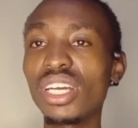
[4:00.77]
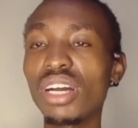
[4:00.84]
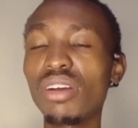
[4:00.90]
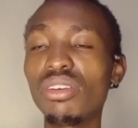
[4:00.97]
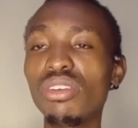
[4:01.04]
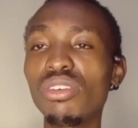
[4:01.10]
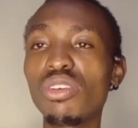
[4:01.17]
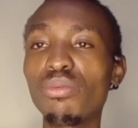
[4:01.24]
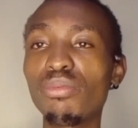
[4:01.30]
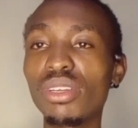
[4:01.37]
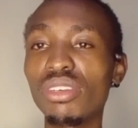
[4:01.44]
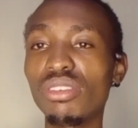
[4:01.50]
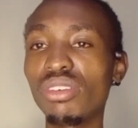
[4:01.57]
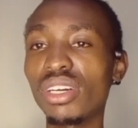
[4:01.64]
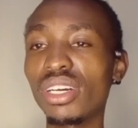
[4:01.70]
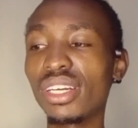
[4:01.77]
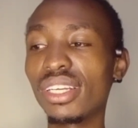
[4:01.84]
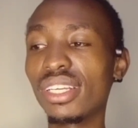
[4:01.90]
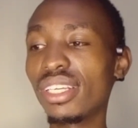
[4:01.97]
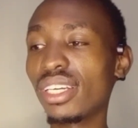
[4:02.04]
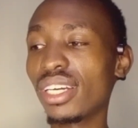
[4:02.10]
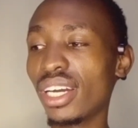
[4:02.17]
How will you open your
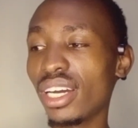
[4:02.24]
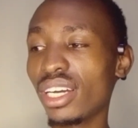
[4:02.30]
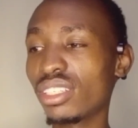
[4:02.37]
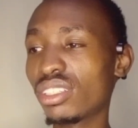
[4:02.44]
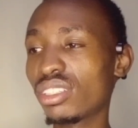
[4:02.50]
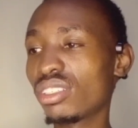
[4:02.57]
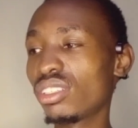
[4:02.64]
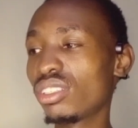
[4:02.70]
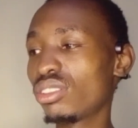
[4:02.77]
heart